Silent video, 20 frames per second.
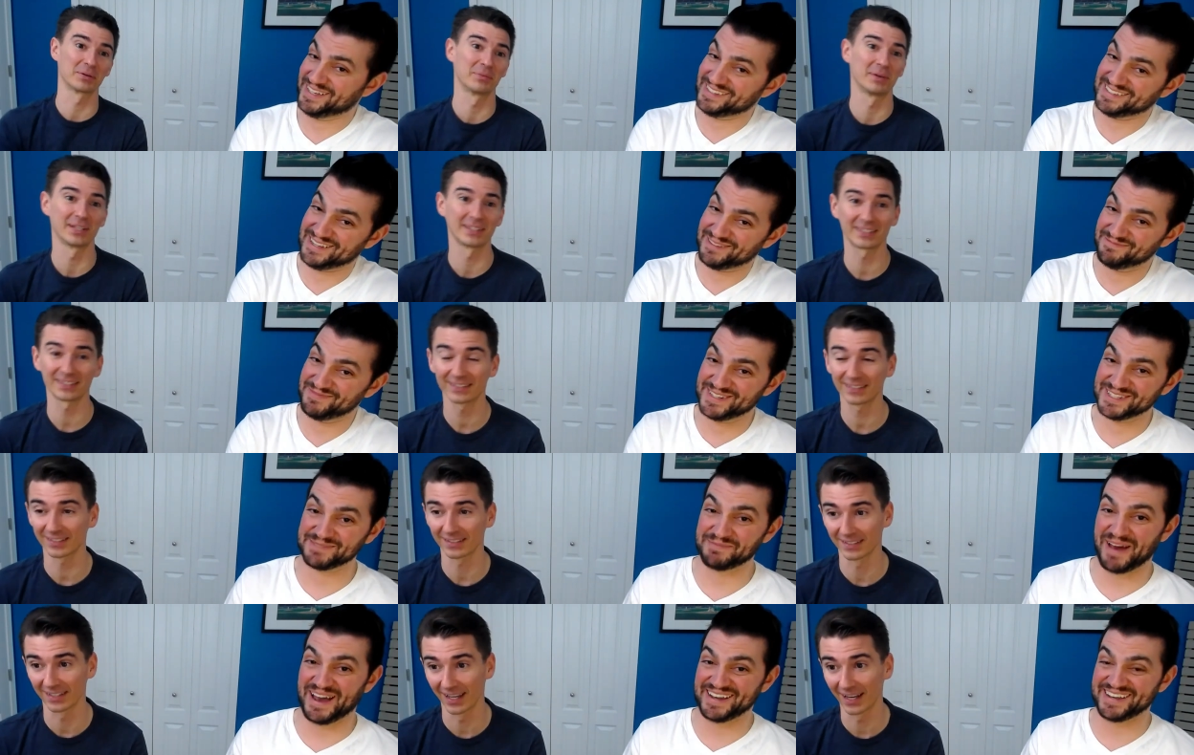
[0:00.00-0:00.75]
Speaker 1: right there. He's
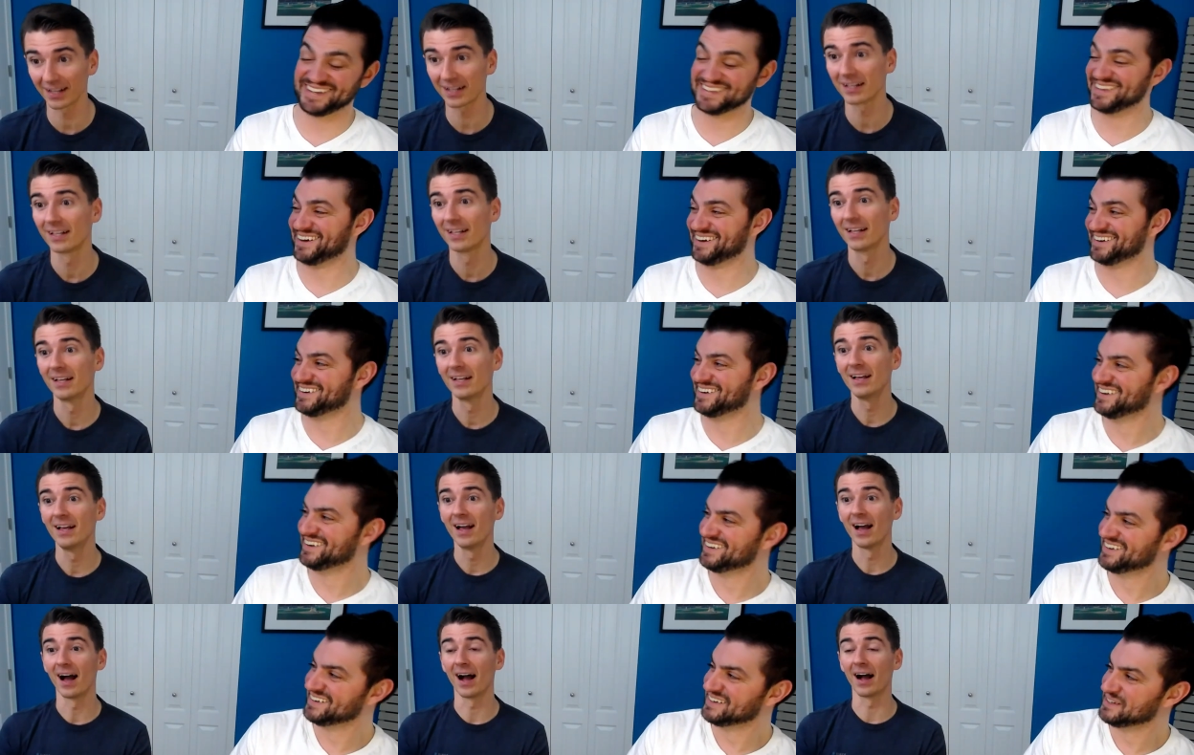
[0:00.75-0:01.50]
back yeah. in there.
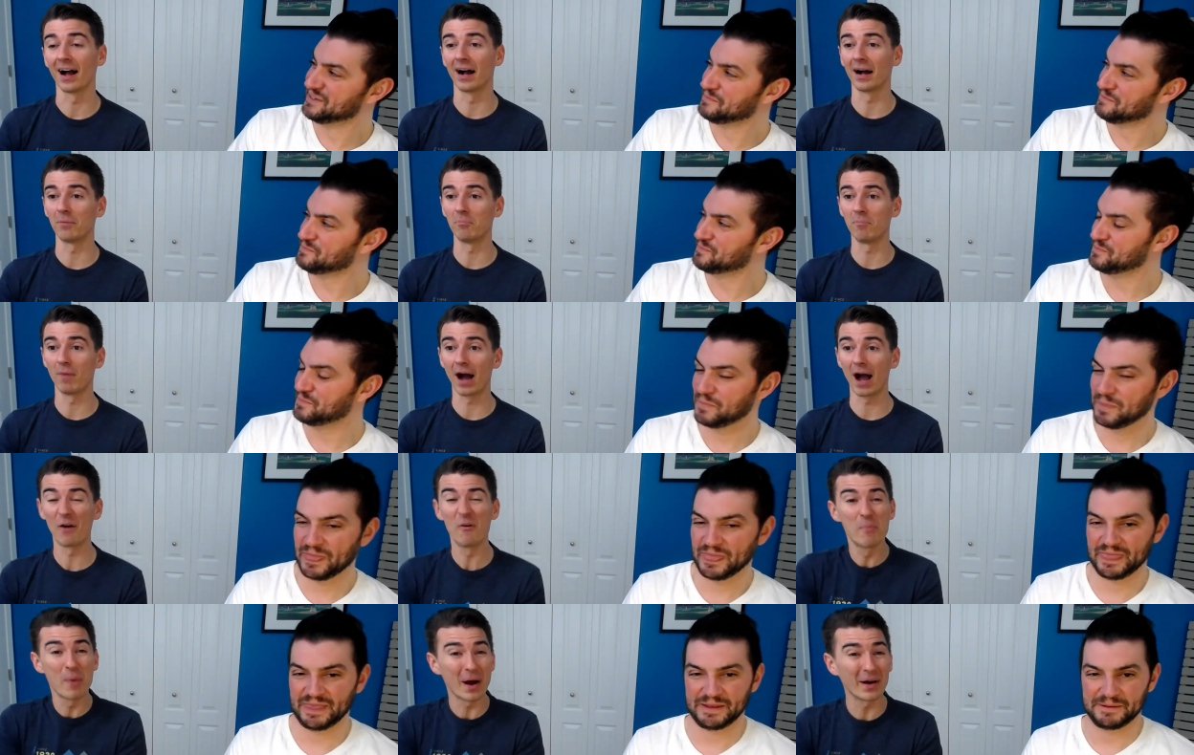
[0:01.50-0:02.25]
Um, I
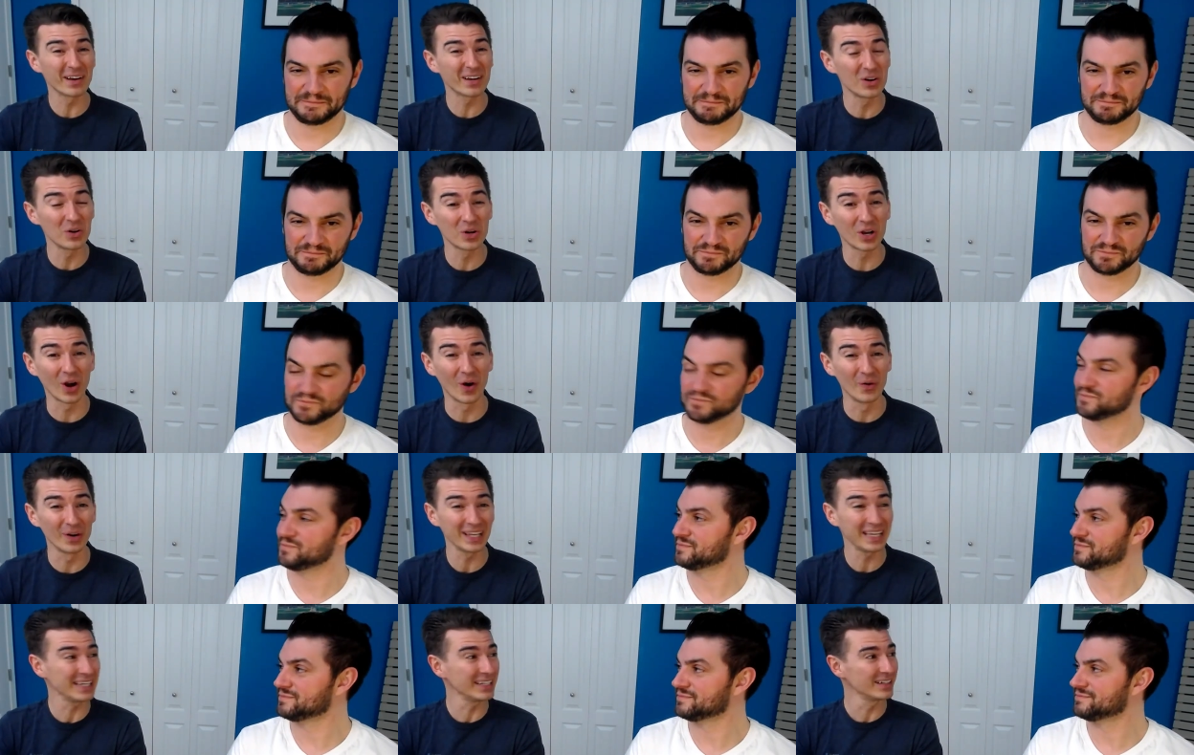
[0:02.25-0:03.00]
would probably go
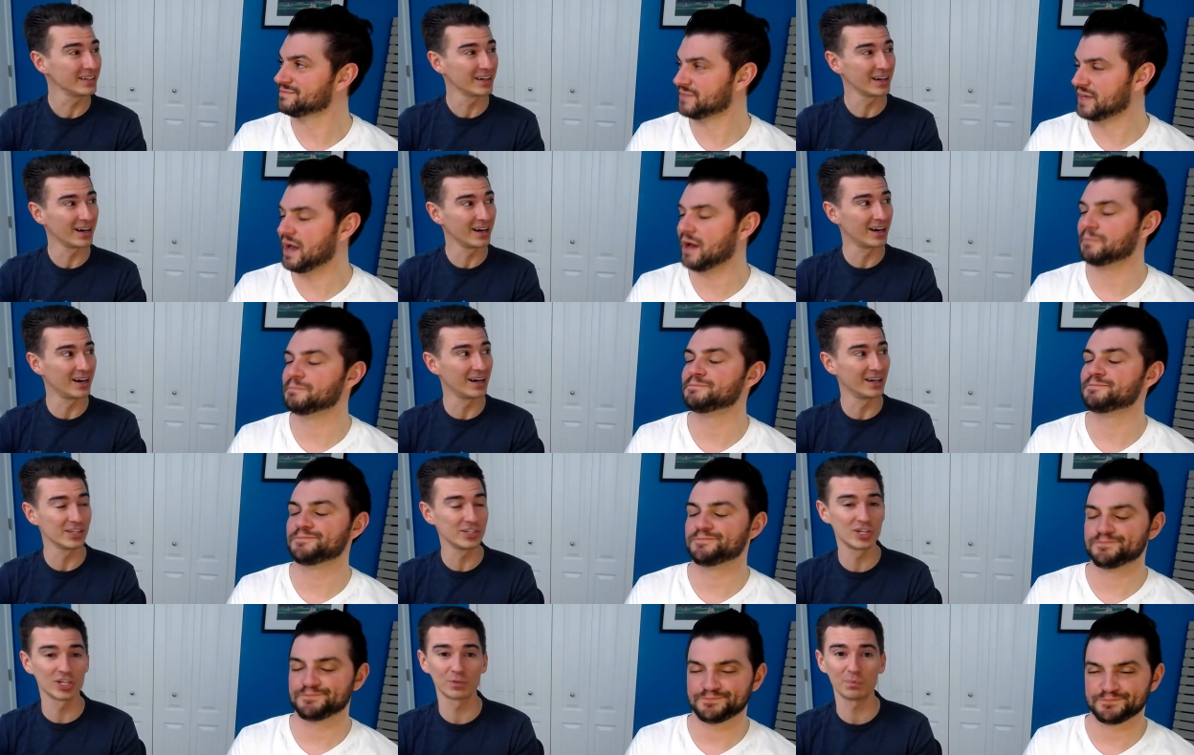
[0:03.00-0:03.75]
Cody. Yeah. Uh,
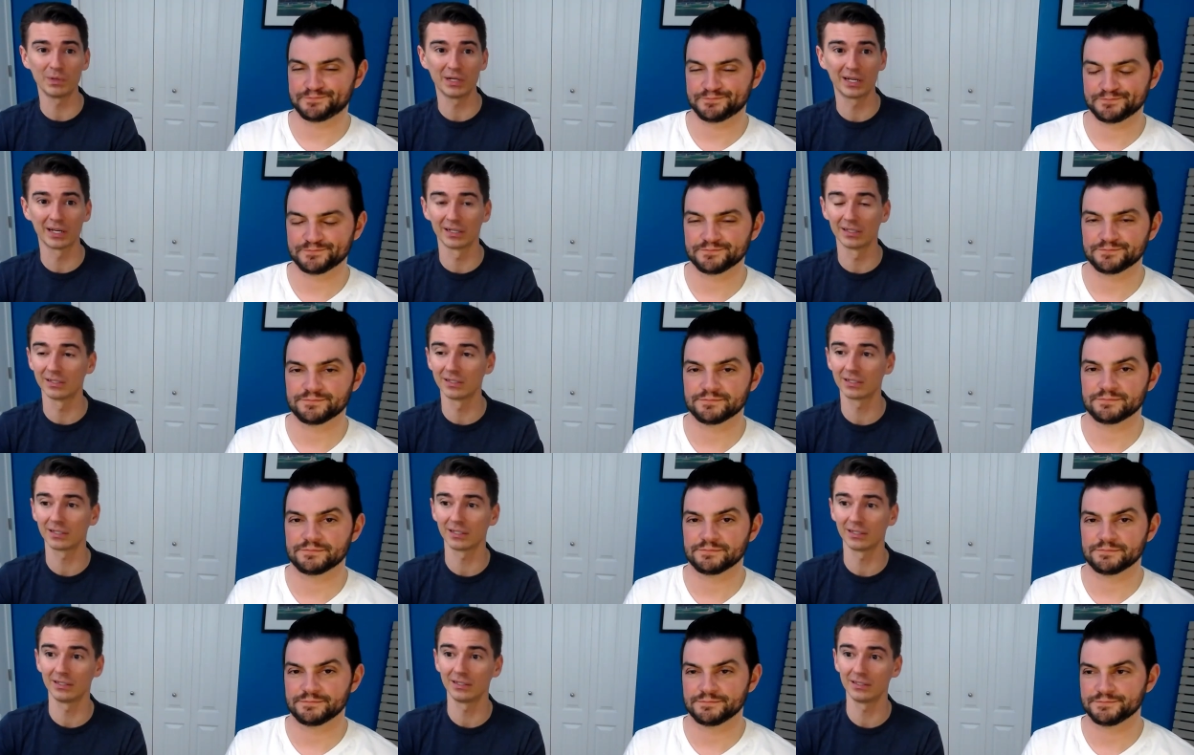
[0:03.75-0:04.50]
just because
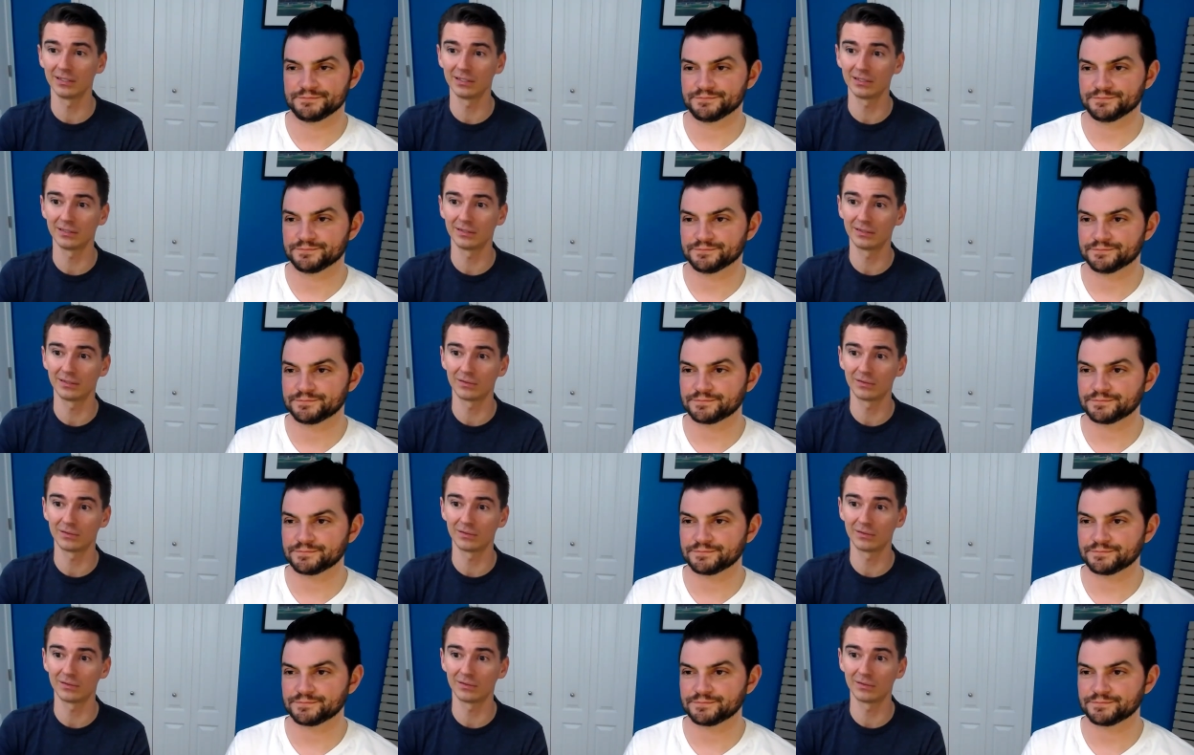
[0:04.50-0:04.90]
he's...